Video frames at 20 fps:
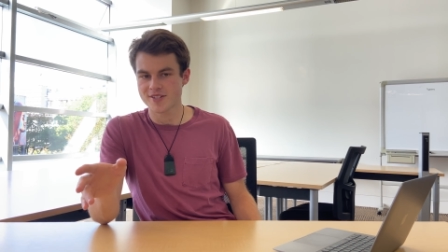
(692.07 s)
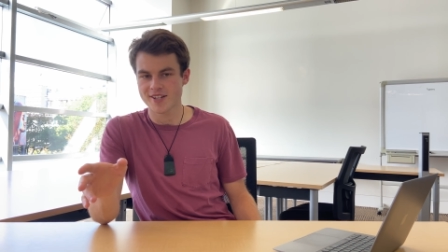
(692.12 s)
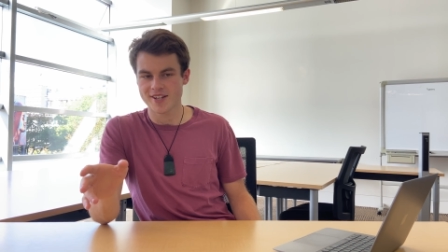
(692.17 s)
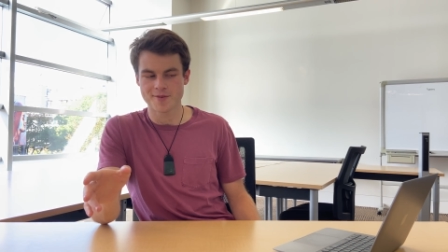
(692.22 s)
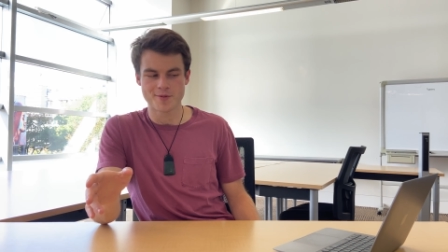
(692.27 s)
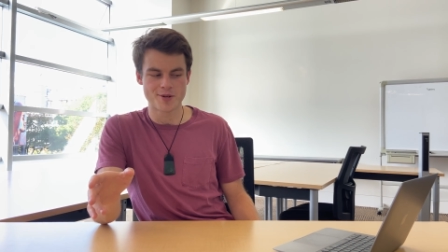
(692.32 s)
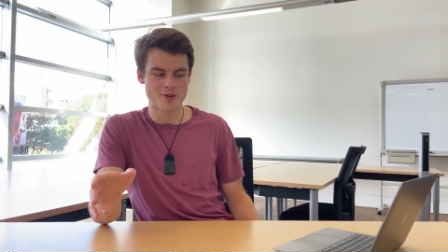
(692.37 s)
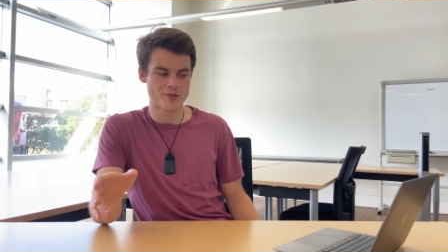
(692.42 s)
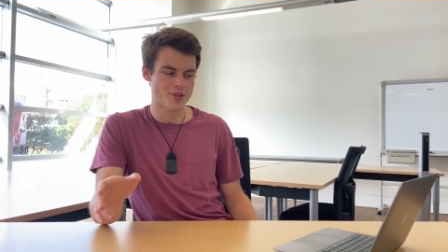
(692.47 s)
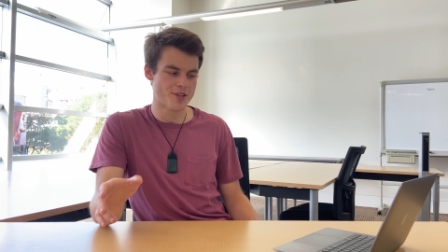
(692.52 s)
They
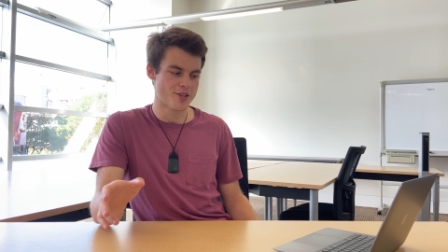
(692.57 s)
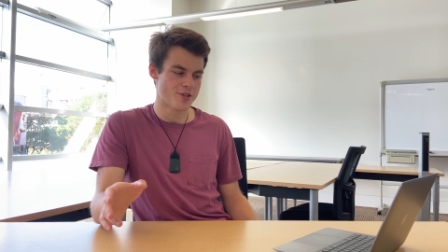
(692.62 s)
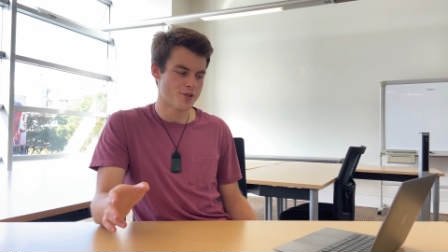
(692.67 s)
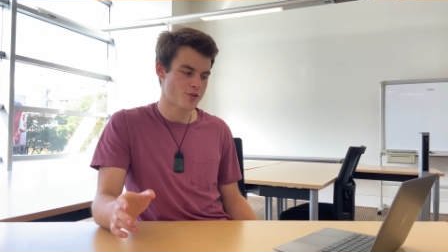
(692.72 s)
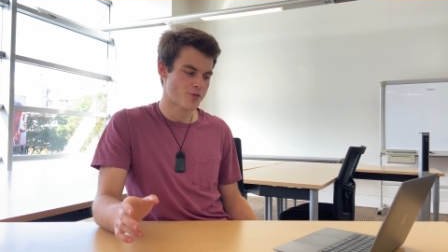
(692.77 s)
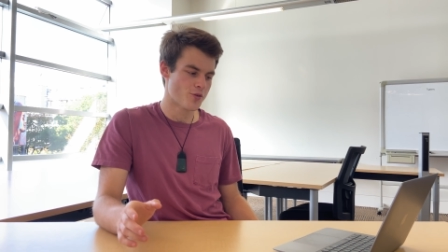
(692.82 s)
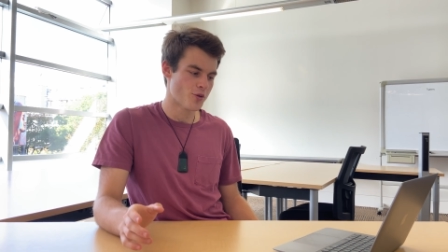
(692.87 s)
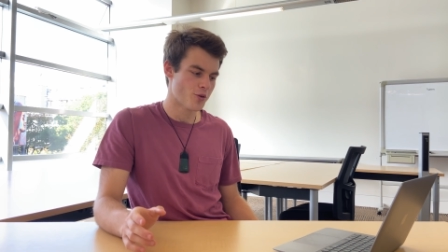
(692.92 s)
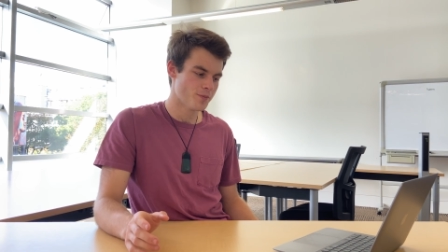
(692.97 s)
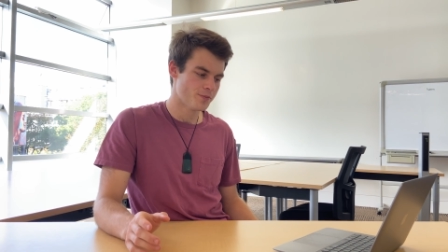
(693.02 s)
can be really
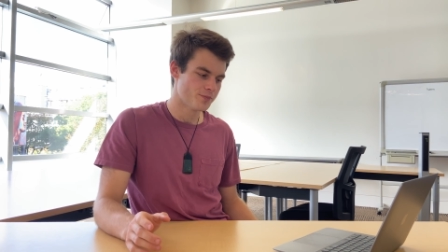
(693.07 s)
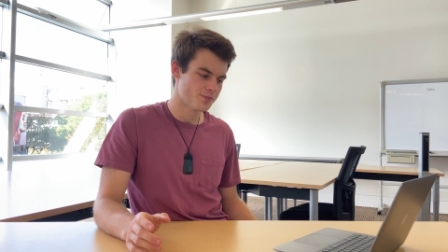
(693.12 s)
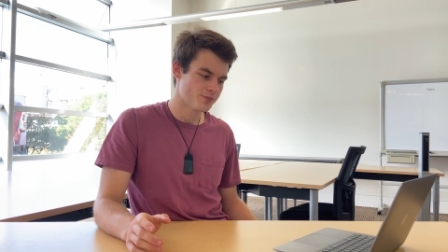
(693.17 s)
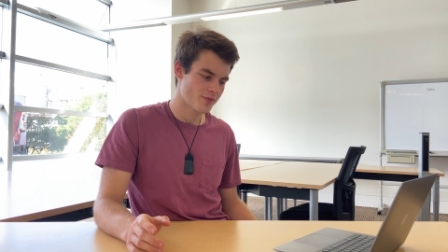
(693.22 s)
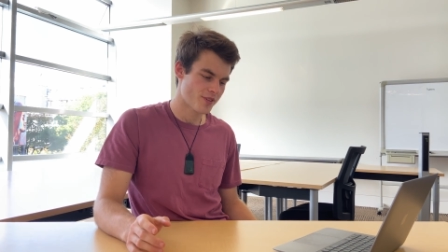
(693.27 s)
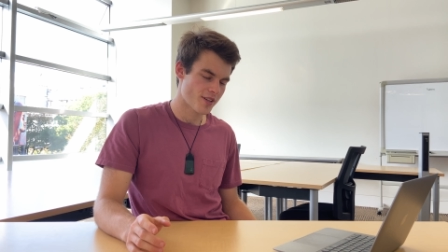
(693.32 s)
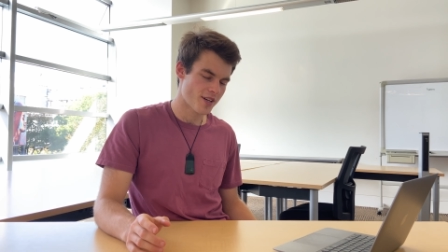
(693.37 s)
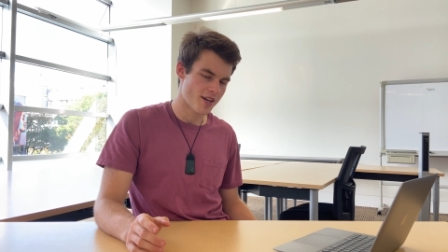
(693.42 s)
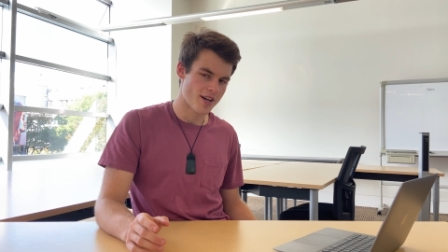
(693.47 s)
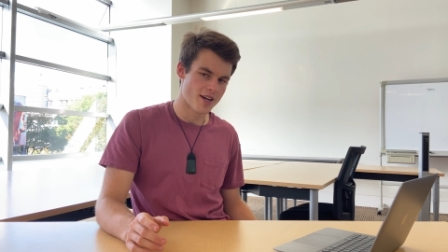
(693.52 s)
useful.
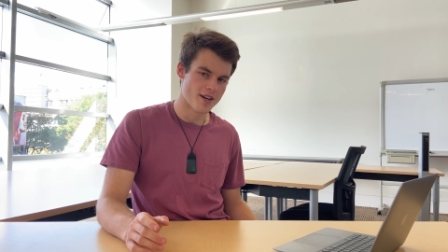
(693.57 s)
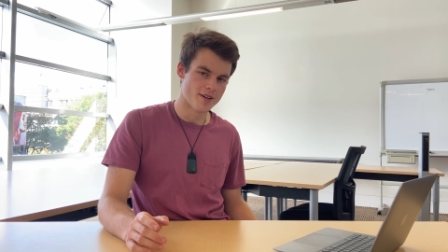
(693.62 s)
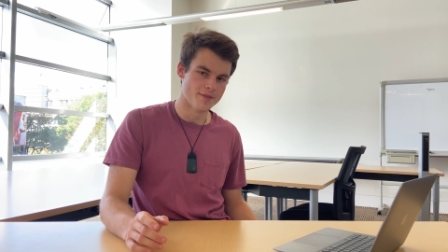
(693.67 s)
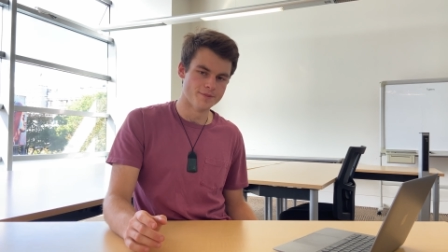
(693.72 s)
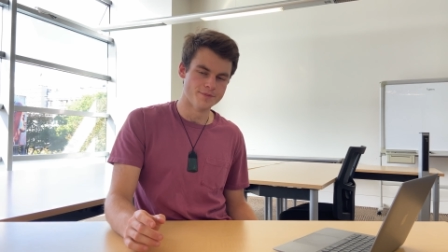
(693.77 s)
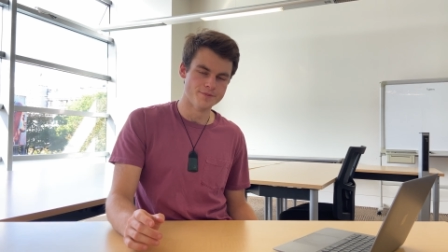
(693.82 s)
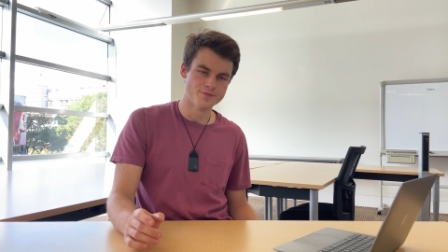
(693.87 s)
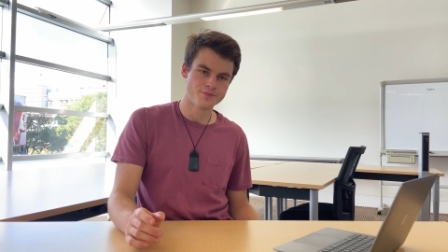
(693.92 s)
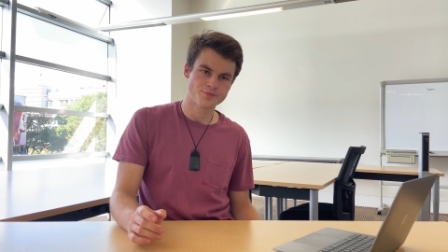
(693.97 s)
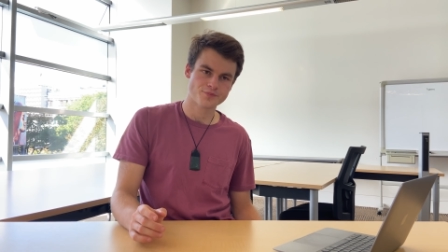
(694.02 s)

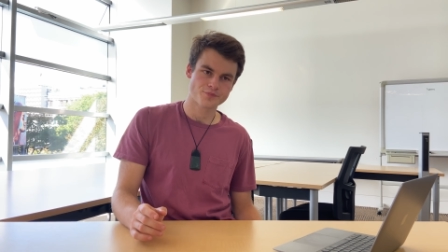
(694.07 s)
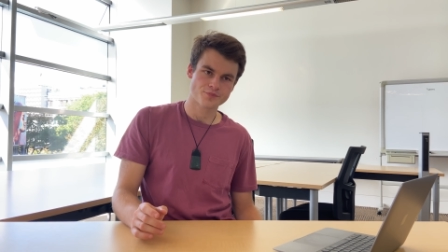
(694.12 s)
Um,